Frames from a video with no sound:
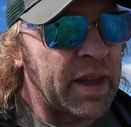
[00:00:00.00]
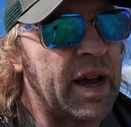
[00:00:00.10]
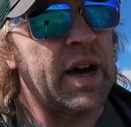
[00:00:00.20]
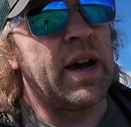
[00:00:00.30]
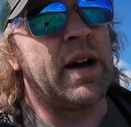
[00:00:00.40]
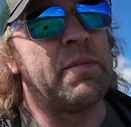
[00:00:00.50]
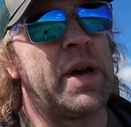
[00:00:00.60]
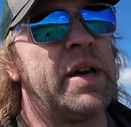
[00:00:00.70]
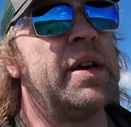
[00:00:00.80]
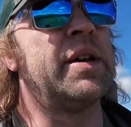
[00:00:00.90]
and
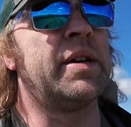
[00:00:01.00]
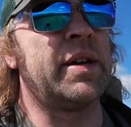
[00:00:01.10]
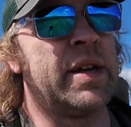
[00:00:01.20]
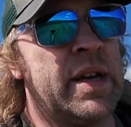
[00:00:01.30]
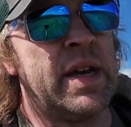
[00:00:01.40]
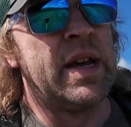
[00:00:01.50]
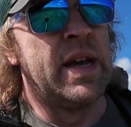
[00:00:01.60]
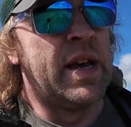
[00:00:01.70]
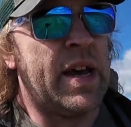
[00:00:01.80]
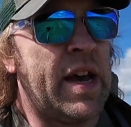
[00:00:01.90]

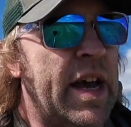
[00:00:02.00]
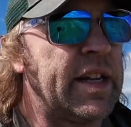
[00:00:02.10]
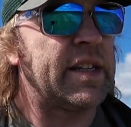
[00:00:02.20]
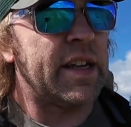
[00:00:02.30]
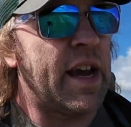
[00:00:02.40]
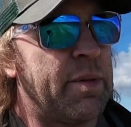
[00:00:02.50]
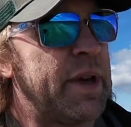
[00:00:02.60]
see how we